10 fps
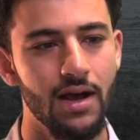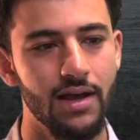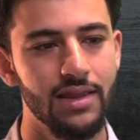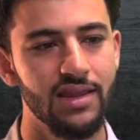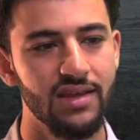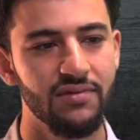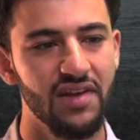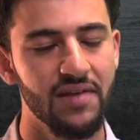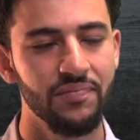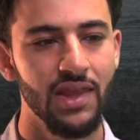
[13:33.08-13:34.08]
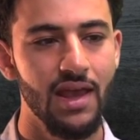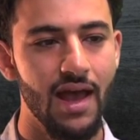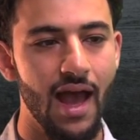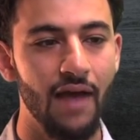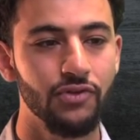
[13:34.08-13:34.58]
in the event,
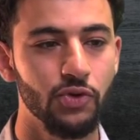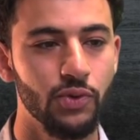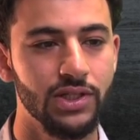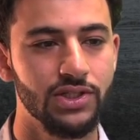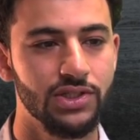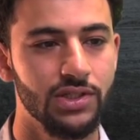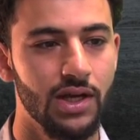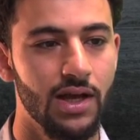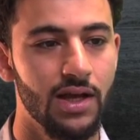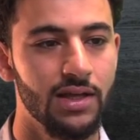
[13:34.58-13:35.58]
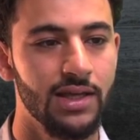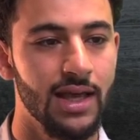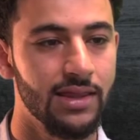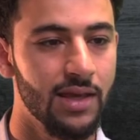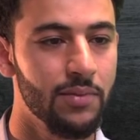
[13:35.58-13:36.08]
after which he
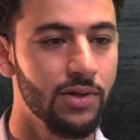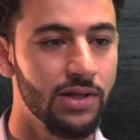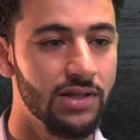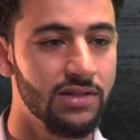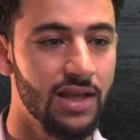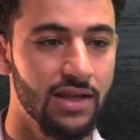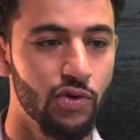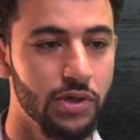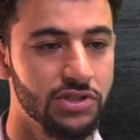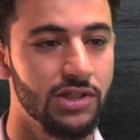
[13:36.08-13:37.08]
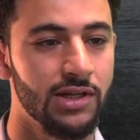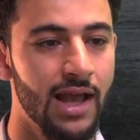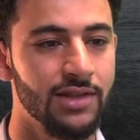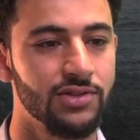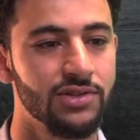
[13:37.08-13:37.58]
had the ability to take question and
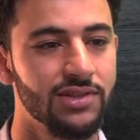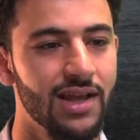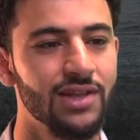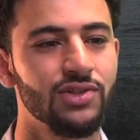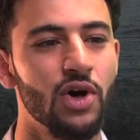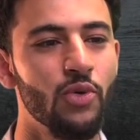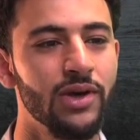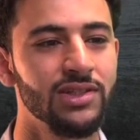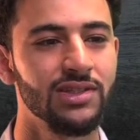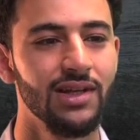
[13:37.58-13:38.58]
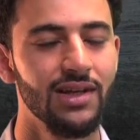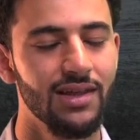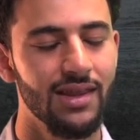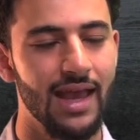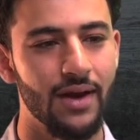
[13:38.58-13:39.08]
answers. And so always
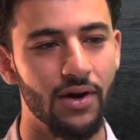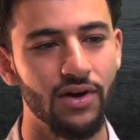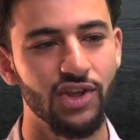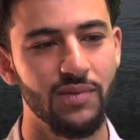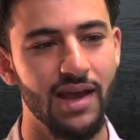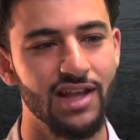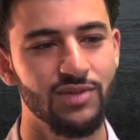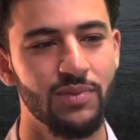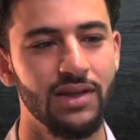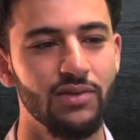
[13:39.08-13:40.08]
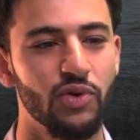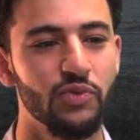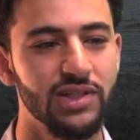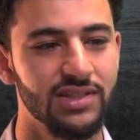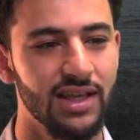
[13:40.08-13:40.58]
the counter argument has been, when
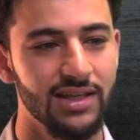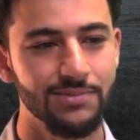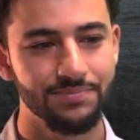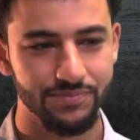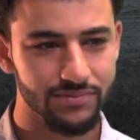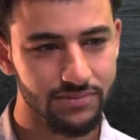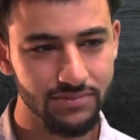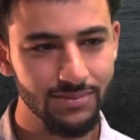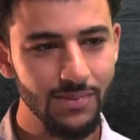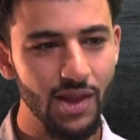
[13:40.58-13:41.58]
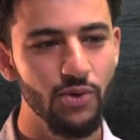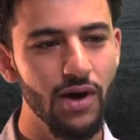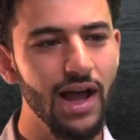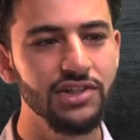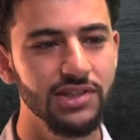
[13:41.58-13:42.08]
we say, well,
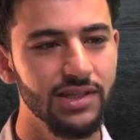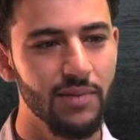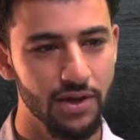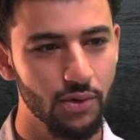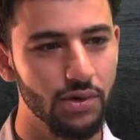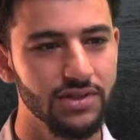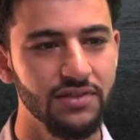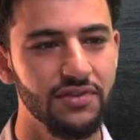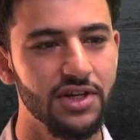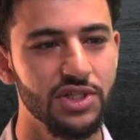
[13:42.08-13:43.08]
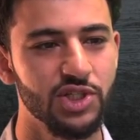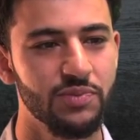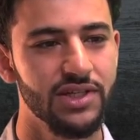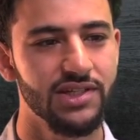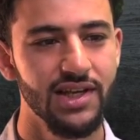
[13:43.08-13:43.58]
actually, Michael Oren did finish his
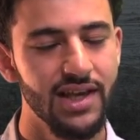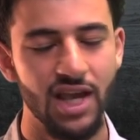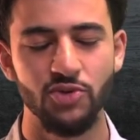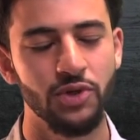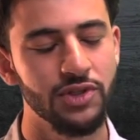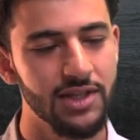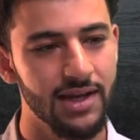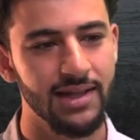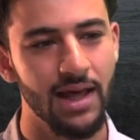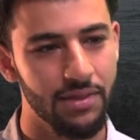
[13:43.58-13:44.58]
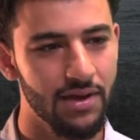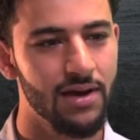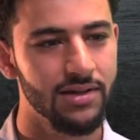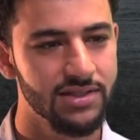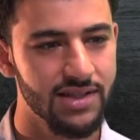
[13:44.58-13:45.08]
speech, is, well, you didn't allow the
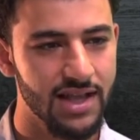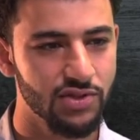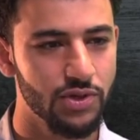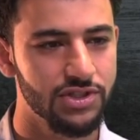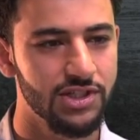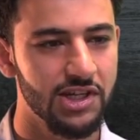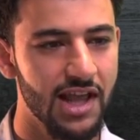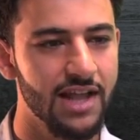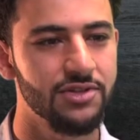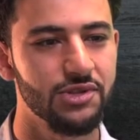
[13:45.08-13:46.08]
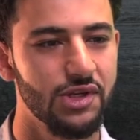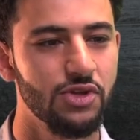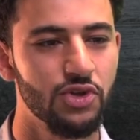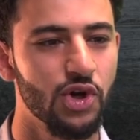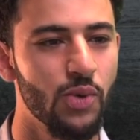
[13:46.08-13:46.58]
audience to ask question and answers, and you
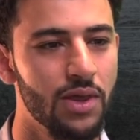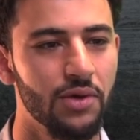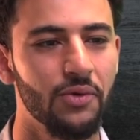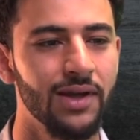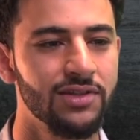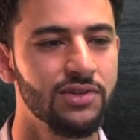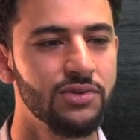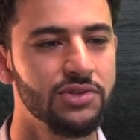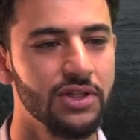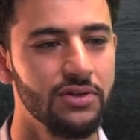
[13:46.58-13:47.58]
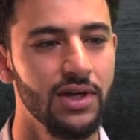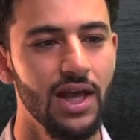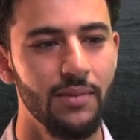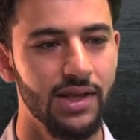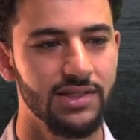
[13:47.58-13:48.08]
took away their right to do so
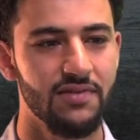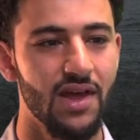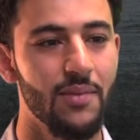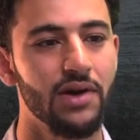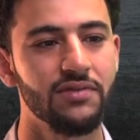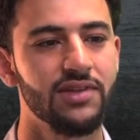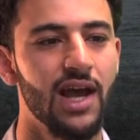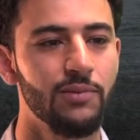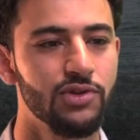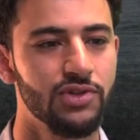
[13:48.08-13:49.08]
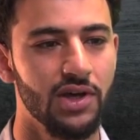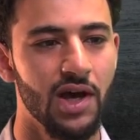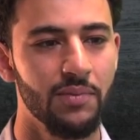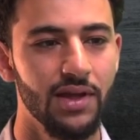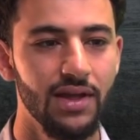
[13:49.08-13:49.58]
because of the amount of time you took
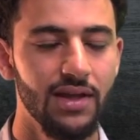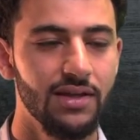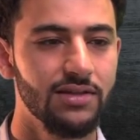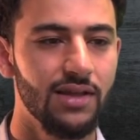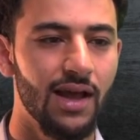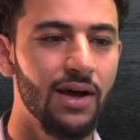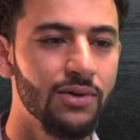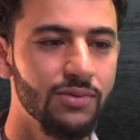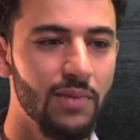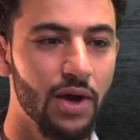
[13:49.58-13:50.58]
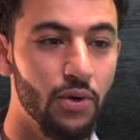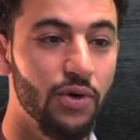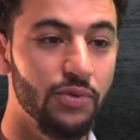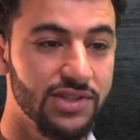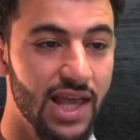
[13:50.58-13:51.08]
up. Now, Michael
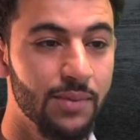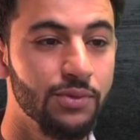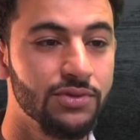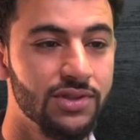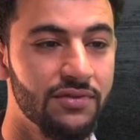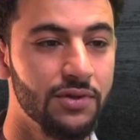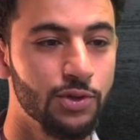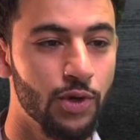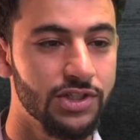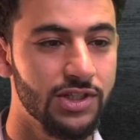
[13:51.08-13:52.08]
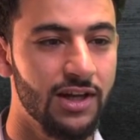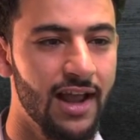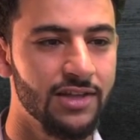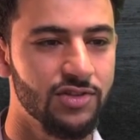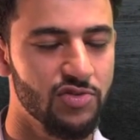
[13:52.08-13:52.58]
Oren was able to field question and
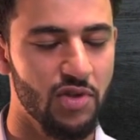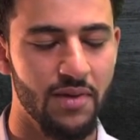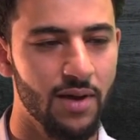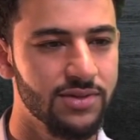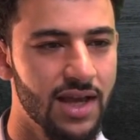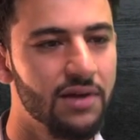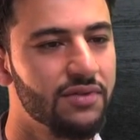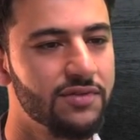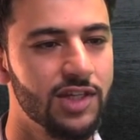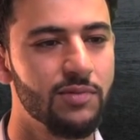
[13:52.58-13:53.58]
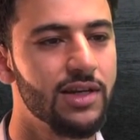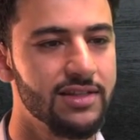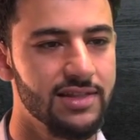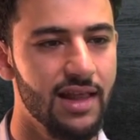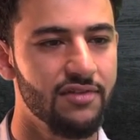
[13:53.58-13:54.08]
answers with about 10 or 15
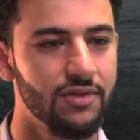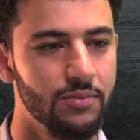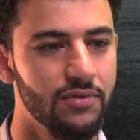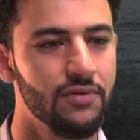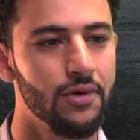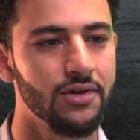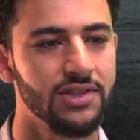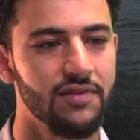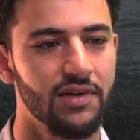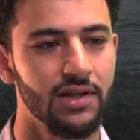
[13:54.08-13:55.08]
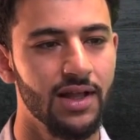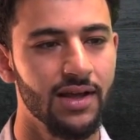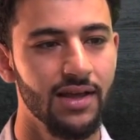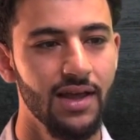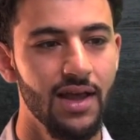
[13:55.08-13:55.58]
minutes left before 7
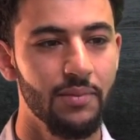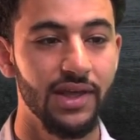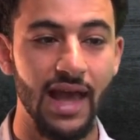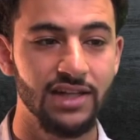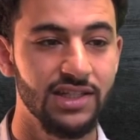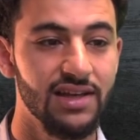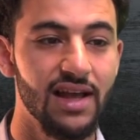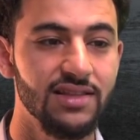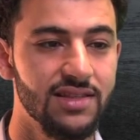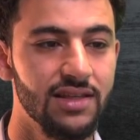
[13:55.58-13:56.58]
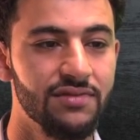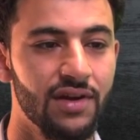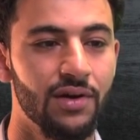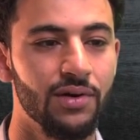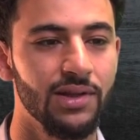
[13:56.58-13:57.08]
o'clock, but he actually ends the
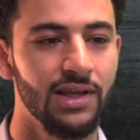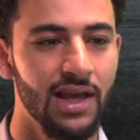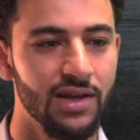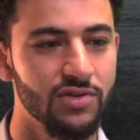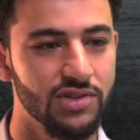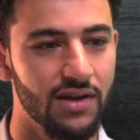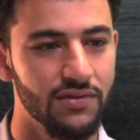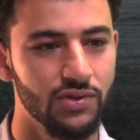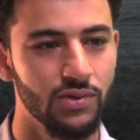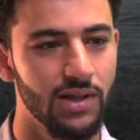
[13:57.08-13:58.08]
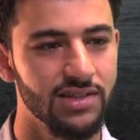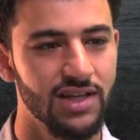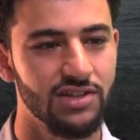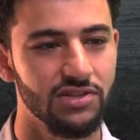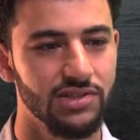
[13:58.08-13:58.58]
event early and goes off to a Los
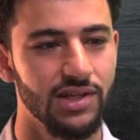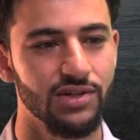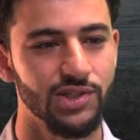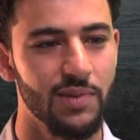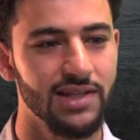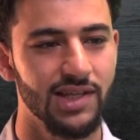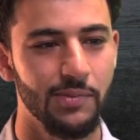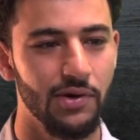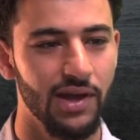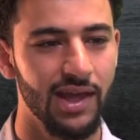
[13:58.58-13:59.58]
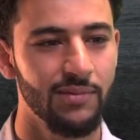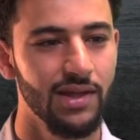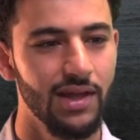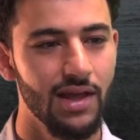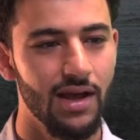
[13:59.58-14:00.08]
Angeles Lakers basketball game
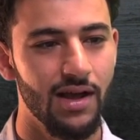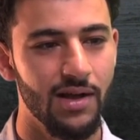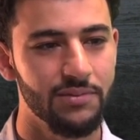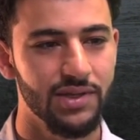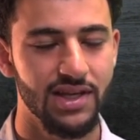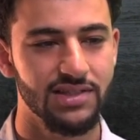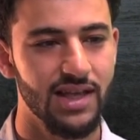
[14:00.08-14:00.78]
because he